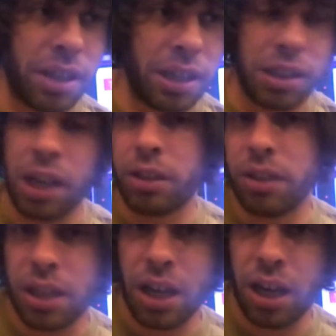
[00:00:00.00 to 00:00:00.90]
stick like
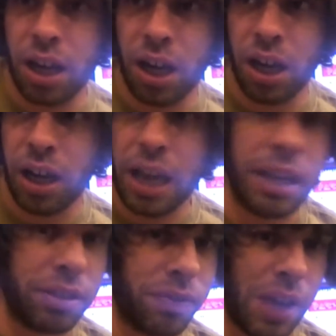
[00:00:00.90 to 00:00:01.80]
the
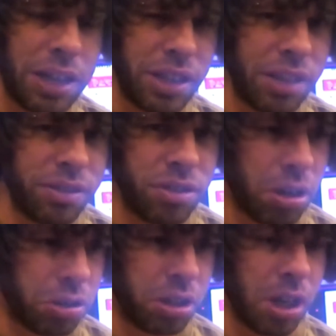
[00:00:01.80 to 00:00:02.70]
NES Advantage that has
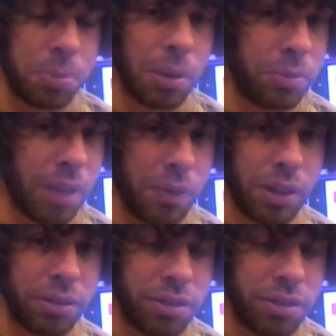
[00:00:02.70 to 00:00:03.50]
suction cups. It's